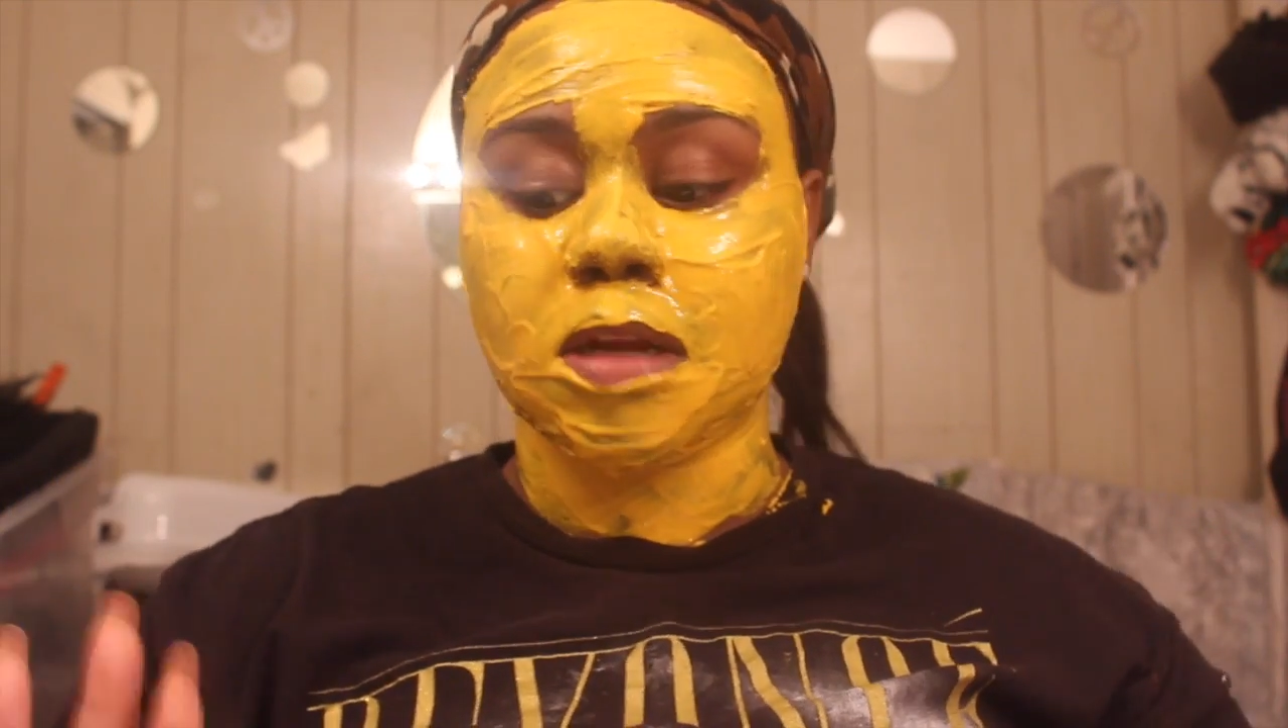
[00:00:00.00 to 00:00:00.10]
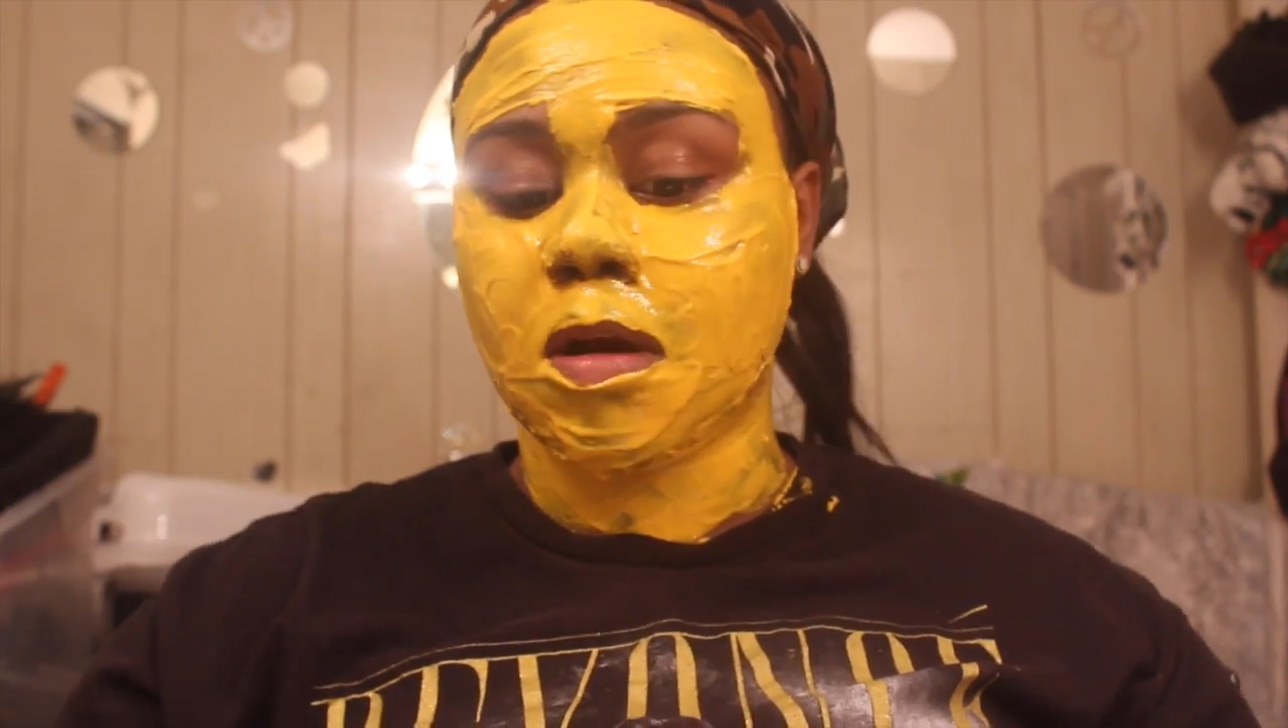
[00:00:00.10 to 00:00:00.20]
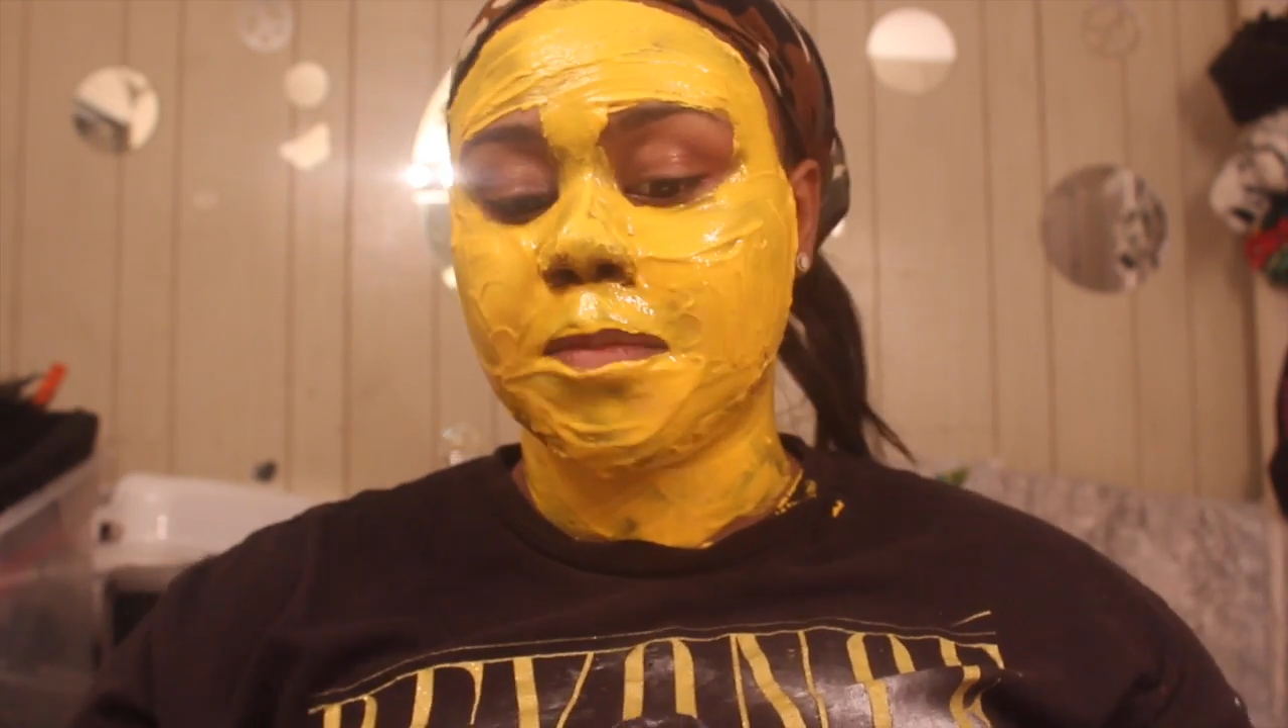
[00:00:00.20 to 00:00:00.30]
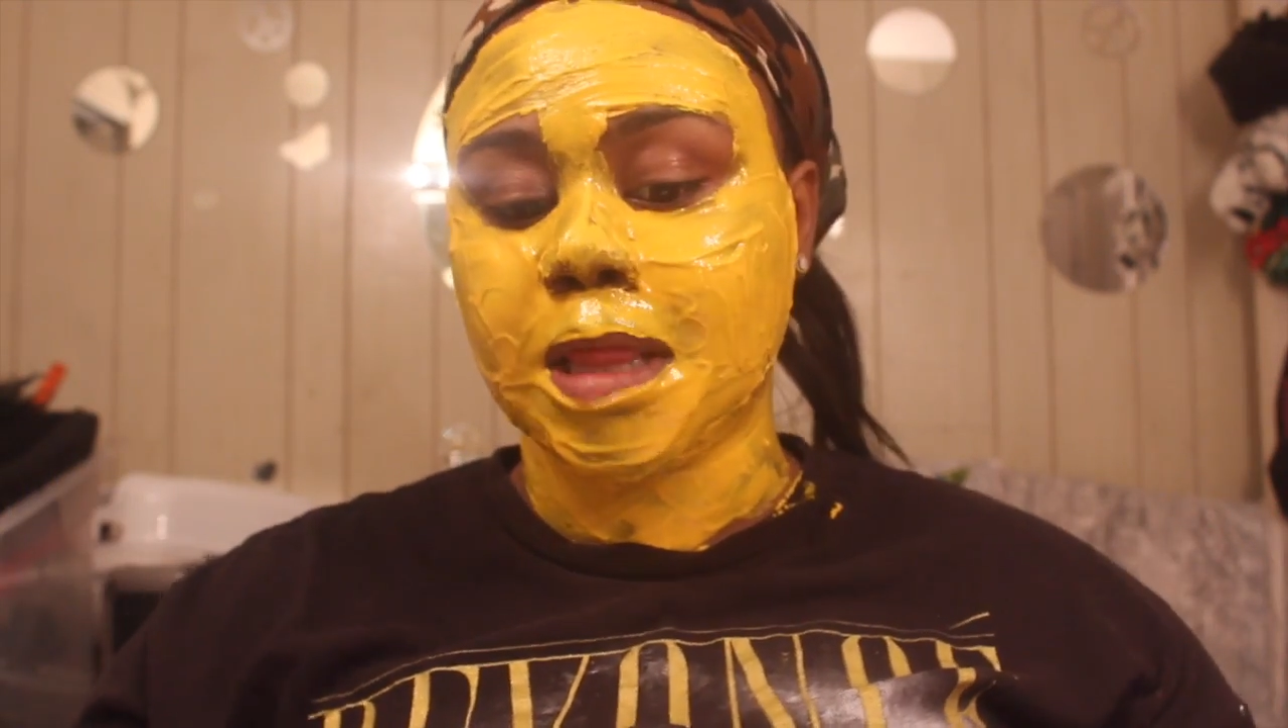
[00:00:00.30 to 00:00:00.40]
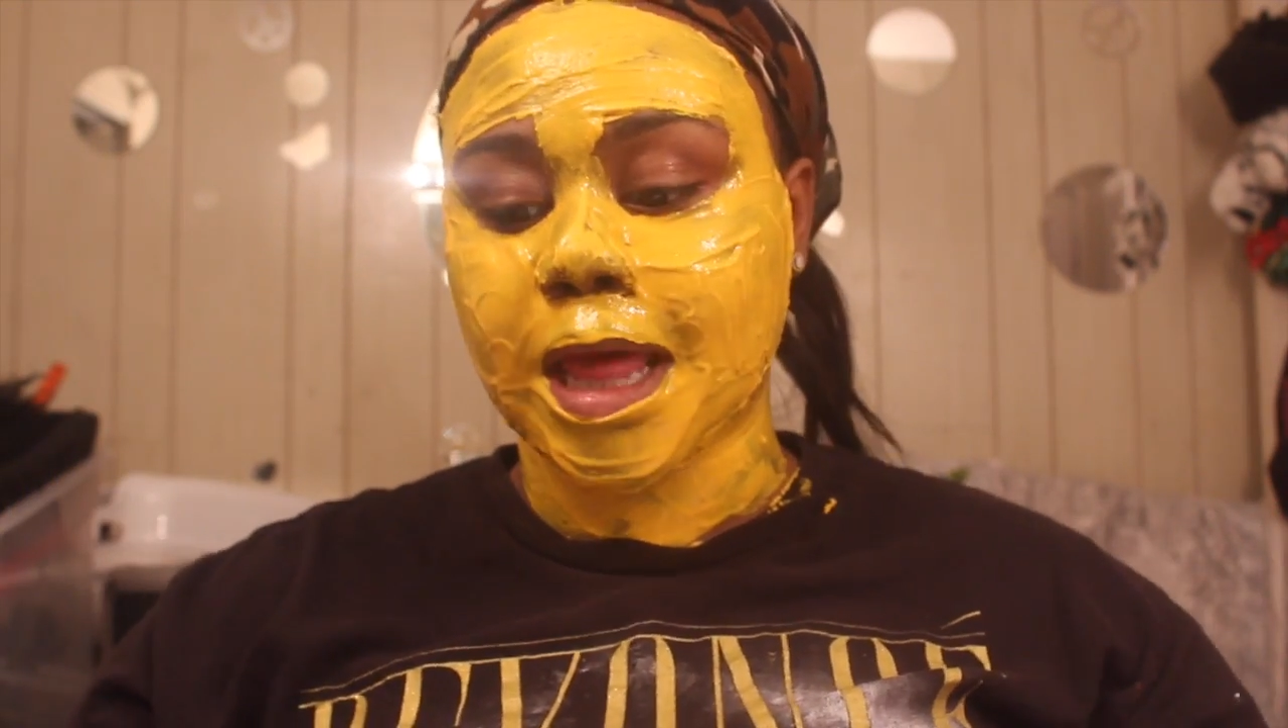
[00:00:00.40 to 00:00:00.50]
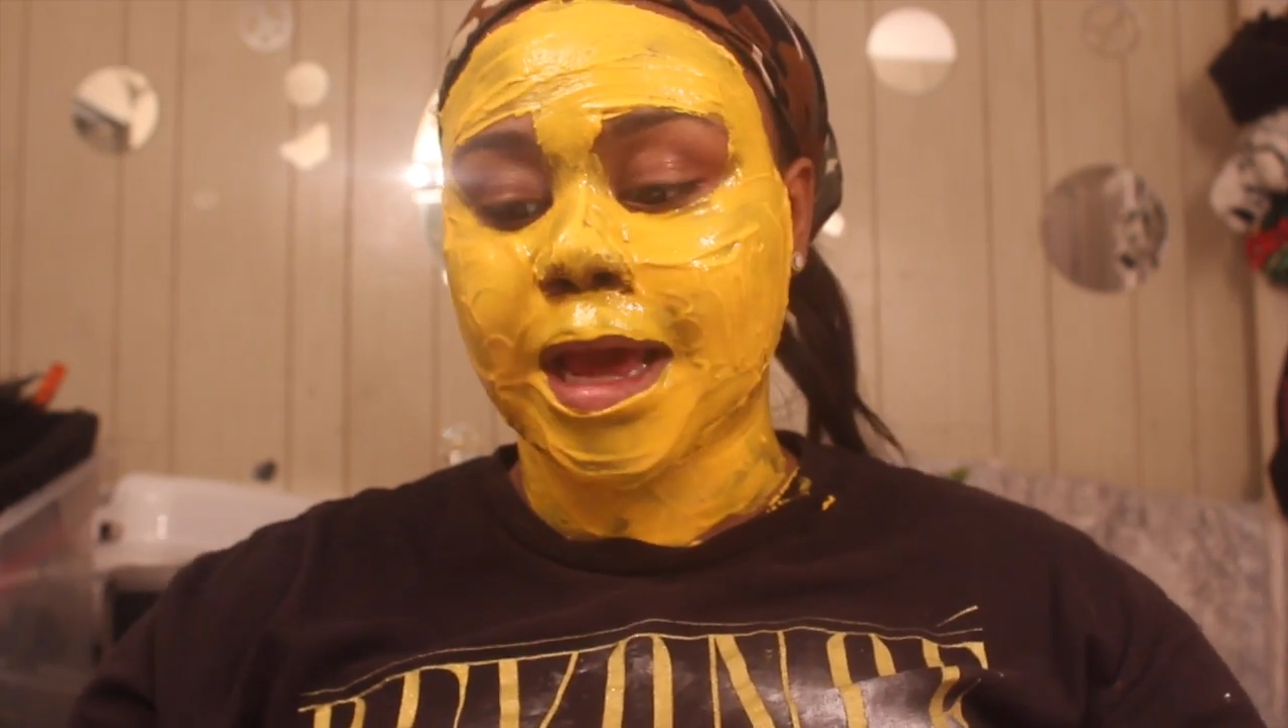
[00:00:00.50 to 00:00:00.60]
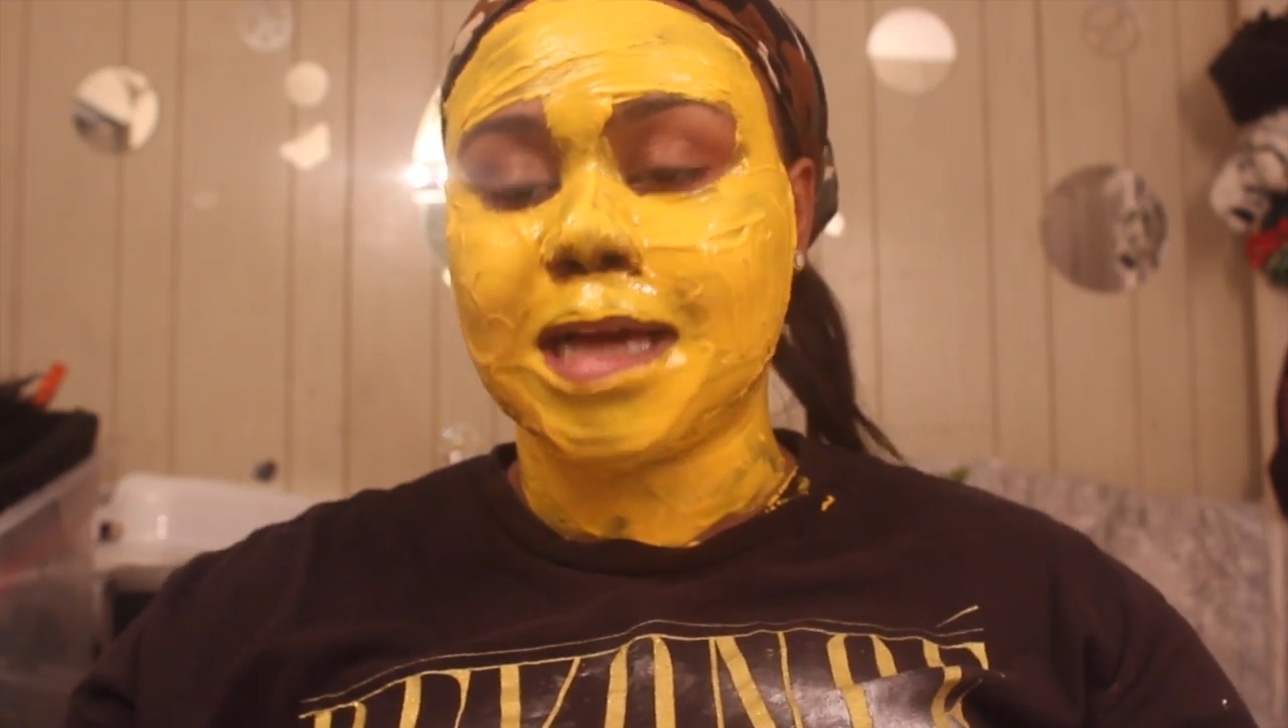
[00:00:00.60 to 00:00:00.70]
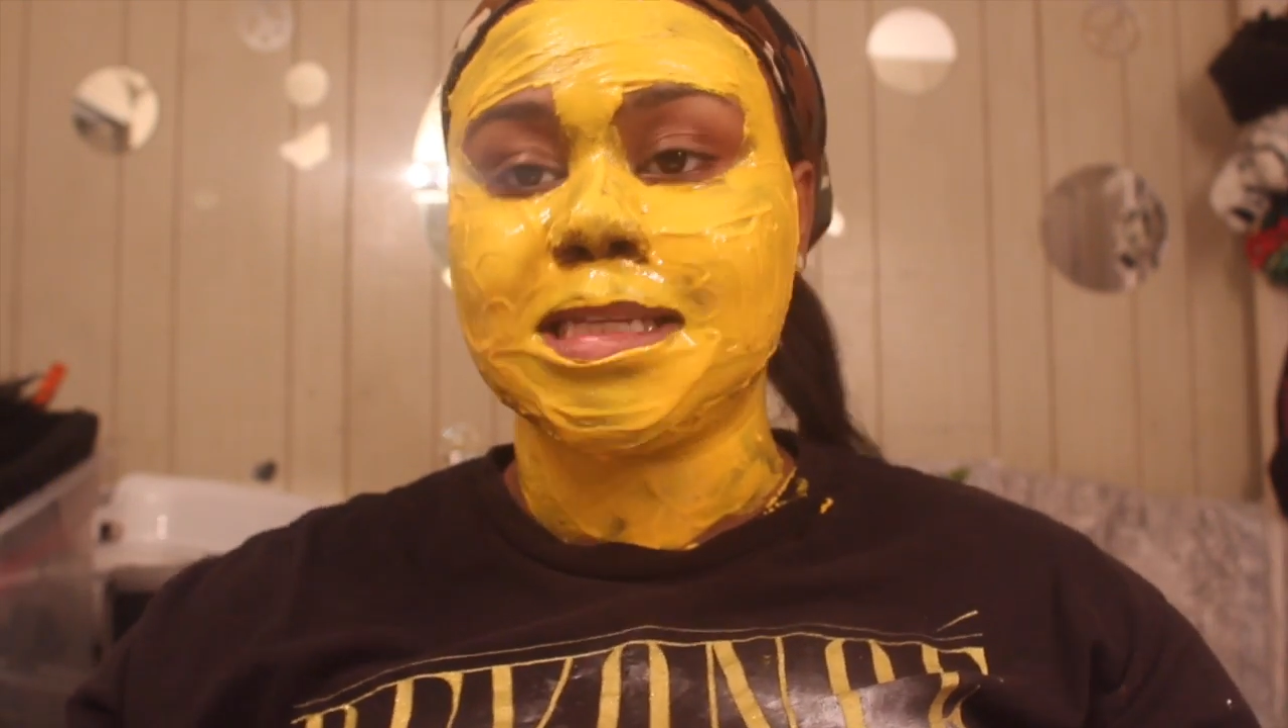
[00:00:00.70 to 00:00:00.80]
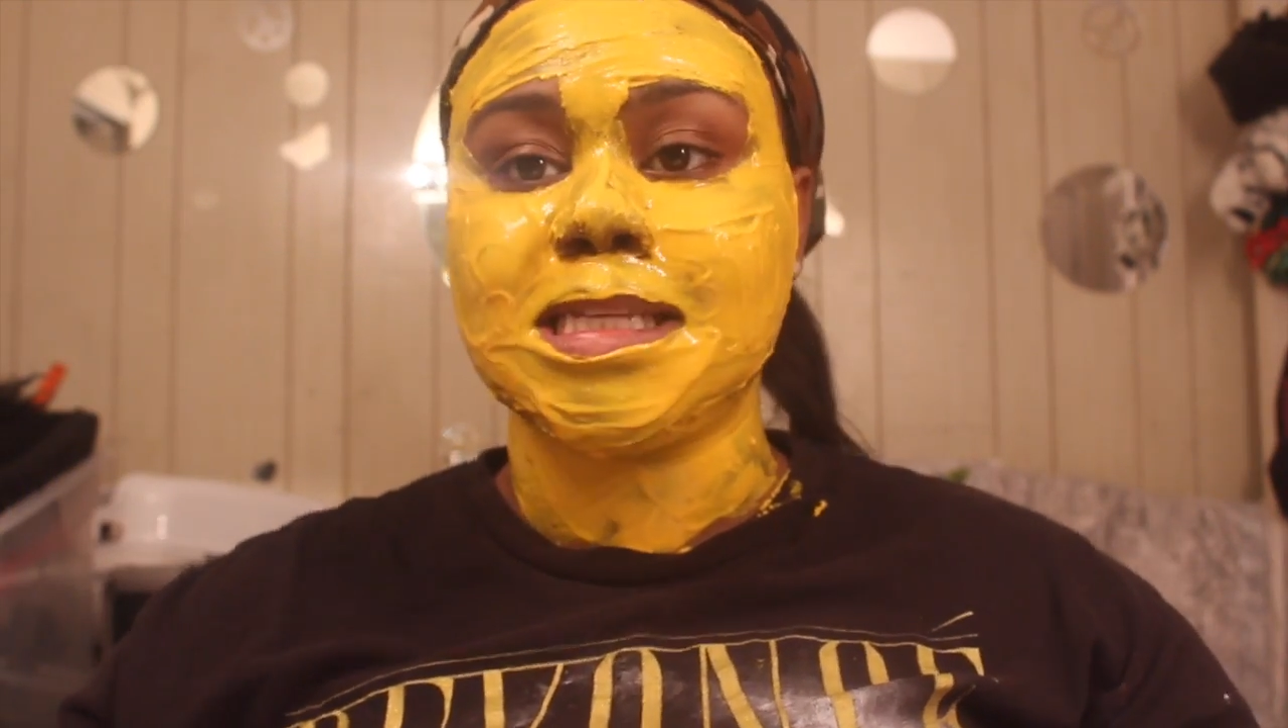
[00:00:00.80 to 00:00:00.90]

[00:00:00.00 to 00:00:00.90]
and normally like I